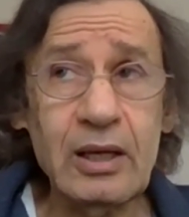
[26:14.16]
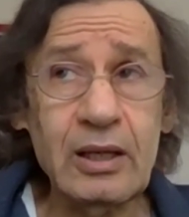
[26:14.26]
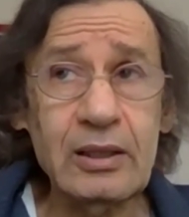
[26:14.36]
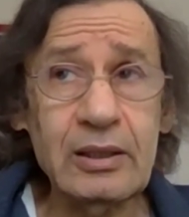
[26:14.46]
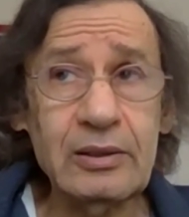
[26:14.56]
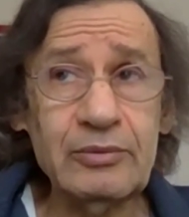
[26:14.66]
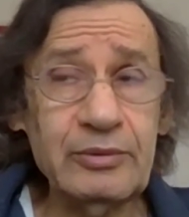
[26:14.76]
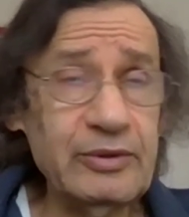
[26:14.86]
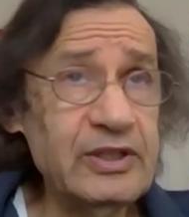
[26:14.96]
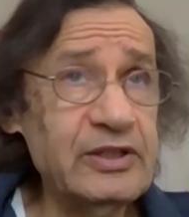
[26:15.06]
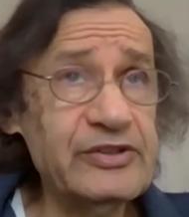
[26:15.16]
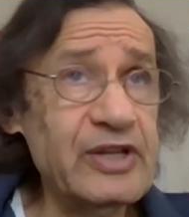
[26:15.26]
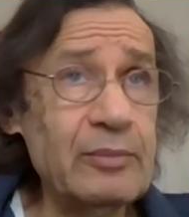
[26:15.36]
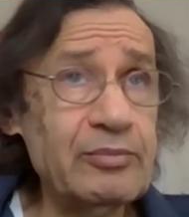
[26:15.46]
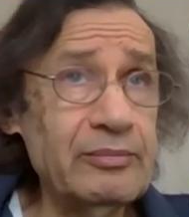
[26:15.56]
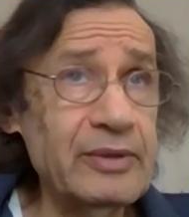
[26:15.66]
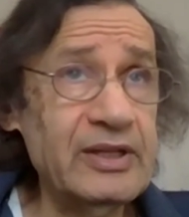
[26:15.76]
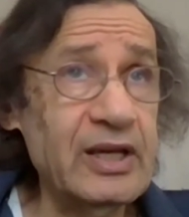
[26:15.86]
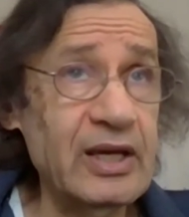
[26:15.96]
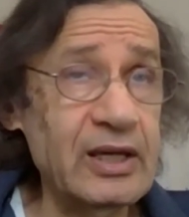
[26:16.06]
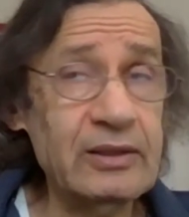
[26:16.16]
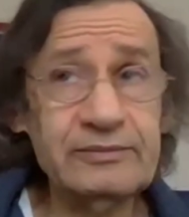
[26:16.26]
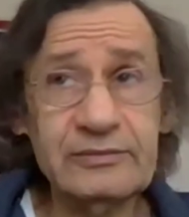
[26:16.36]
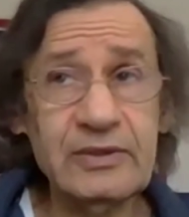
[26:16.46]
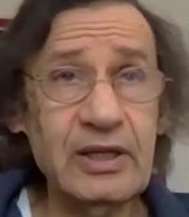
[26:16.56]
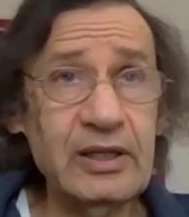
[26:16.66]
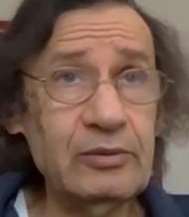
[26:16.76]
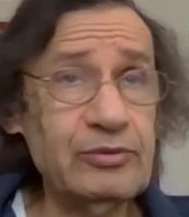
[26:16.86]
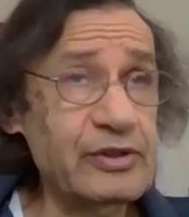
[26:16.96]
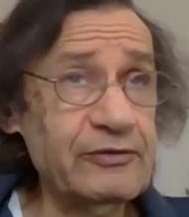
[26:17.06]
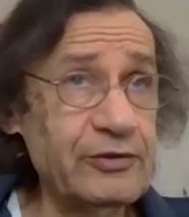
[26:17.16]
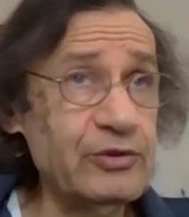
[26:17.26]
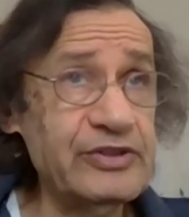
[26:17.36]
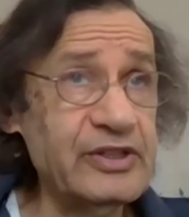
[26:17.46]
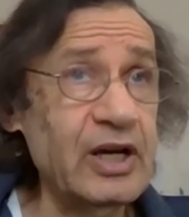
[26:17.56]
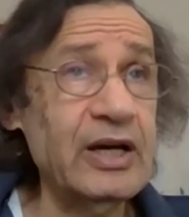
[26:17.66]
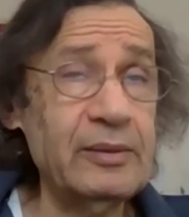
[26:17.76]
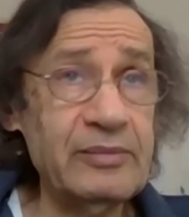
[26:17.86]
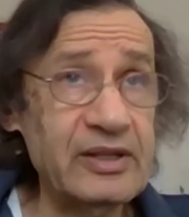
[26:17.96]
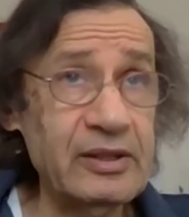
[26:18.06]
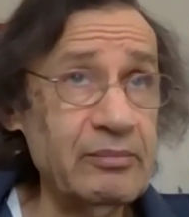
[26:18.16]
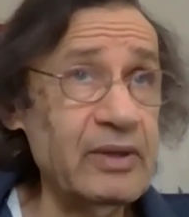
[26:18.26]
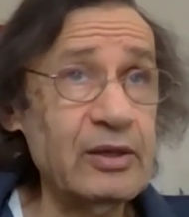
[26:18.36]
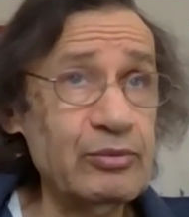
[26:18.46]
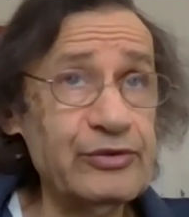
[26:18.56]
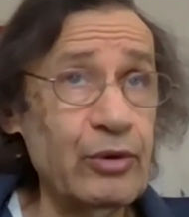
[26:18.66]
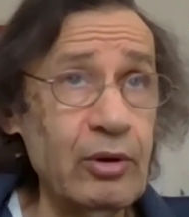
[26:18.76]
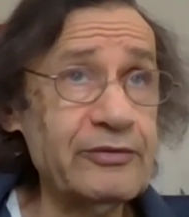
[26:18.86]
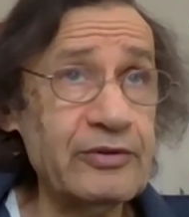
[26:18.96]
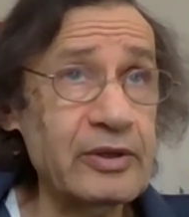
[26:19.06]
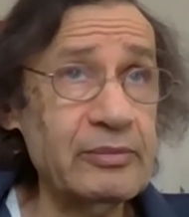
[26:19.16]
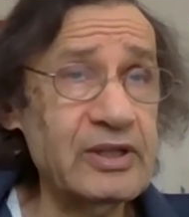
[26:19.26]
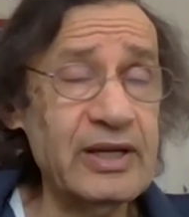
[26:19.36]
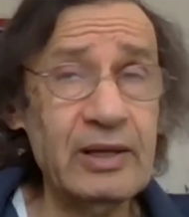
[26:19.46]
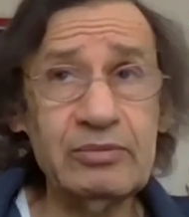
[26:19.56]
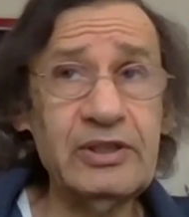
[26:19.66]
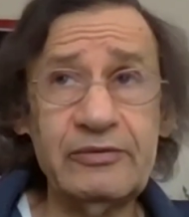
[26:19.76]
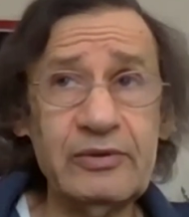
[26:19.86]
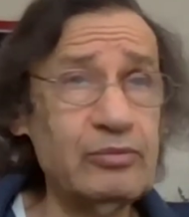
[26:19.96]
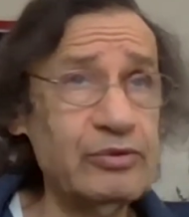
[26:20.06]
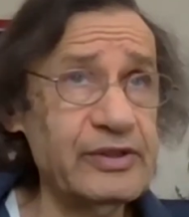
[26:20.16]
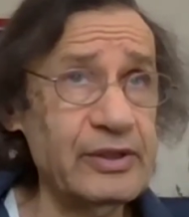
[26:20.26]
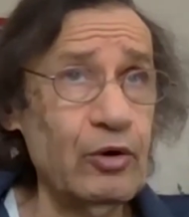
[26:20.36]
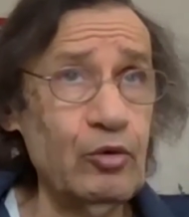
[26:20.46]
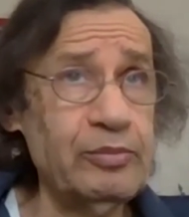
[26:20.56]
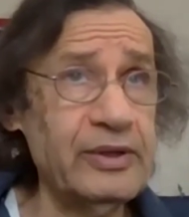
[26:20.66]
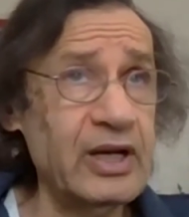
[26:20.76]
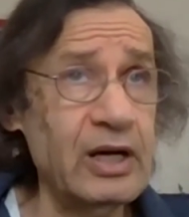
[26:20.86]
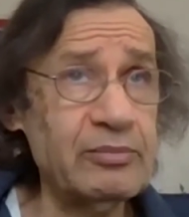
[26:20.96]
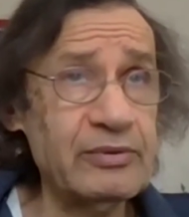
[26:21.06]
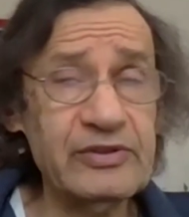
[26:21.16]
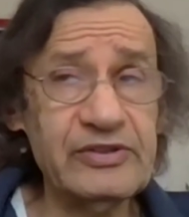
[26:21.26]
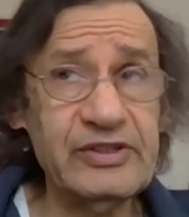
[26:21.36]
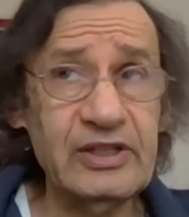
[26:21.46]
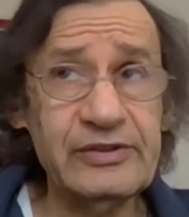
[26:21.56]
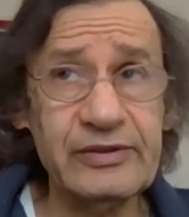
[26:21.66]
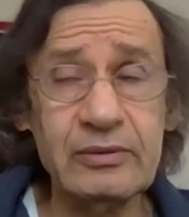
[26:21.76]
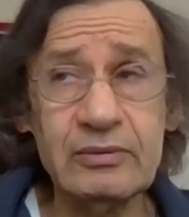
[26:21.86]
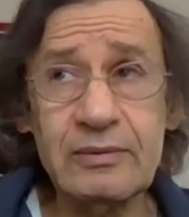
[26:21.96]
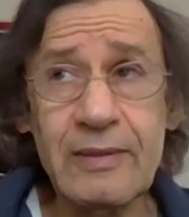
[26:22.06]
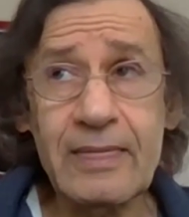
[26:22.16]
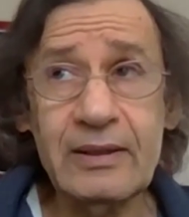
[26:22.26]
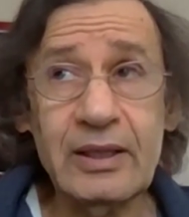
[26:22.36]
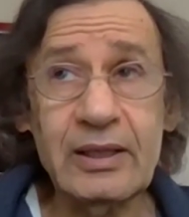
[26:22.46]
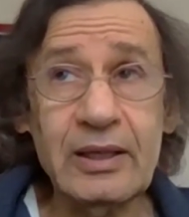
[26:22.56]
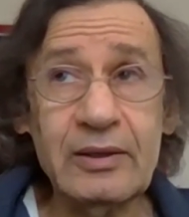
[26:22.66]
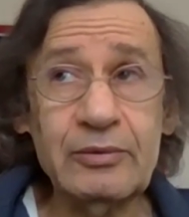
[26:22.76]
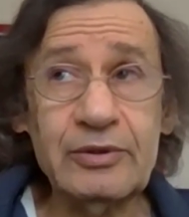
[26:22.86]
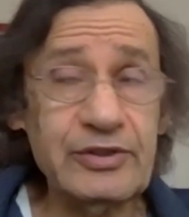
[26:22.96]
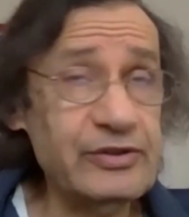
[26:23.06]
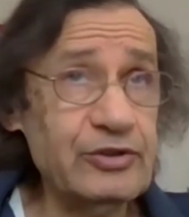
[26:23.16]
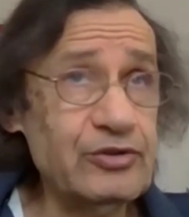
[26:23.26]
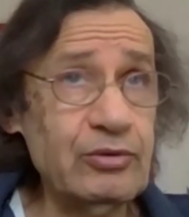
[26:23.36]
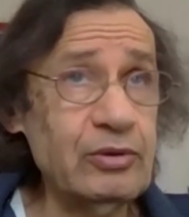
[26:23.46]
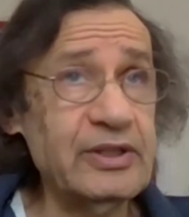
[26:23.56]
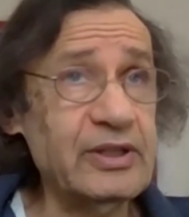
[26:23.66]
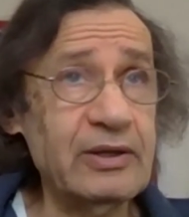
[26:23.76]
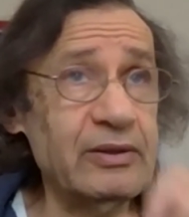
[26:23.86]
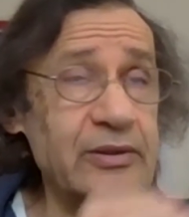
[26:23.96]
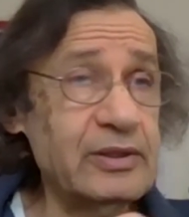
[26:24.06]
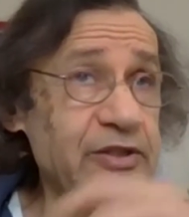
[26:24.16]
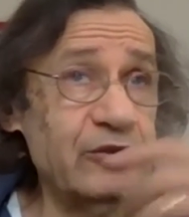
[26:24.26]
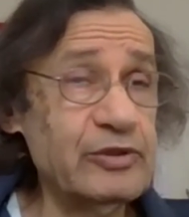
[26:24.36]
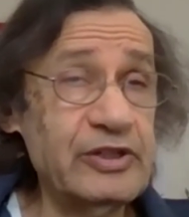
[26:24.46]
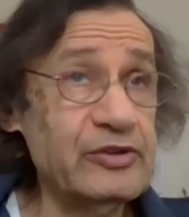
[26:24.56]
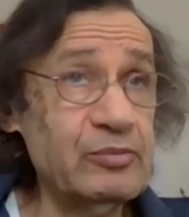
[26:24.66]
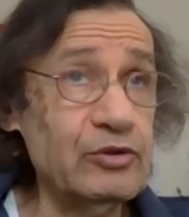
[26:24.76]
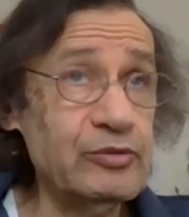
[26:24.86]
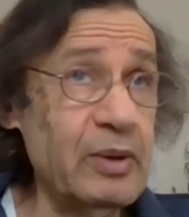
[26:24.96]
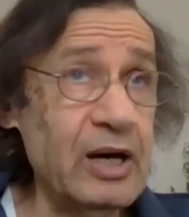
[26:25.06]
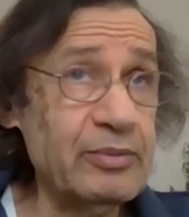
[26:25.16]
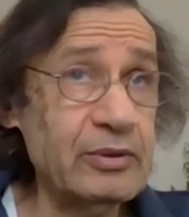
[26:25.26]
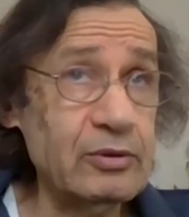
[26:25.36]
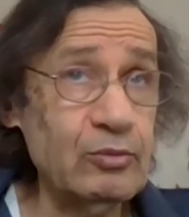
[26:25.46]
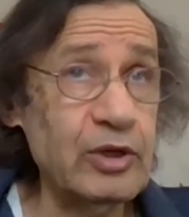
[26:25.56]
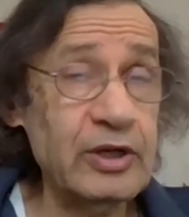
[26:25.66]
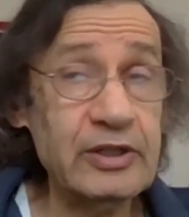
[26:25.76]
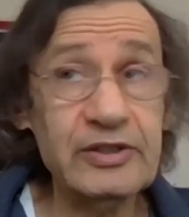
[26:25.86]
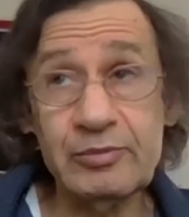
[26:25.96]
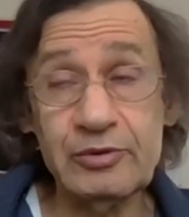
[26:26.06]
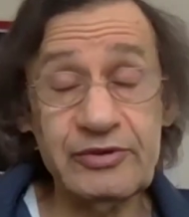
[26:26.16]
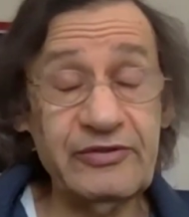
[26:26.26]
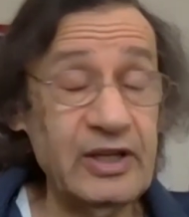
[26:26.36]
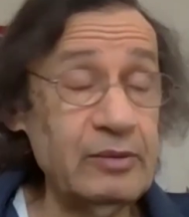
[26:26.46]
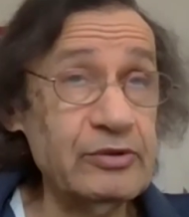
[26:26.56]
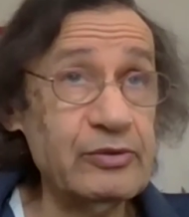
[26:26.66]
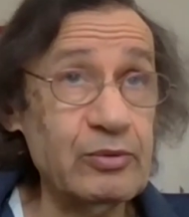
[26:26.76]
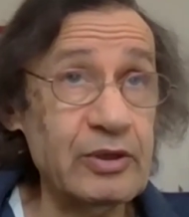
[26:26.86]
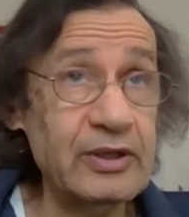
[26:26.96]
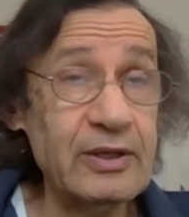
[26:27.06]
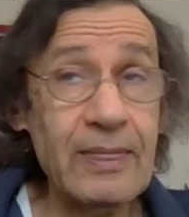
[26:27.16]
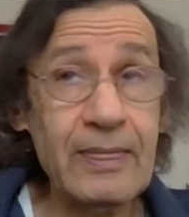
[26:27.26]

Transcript: when we did his opera Médée. And it was the first time that the Met was offering Médée. I believe it was the opening opera of the season, which is extraordinary. This was his most popular work, his most famous work,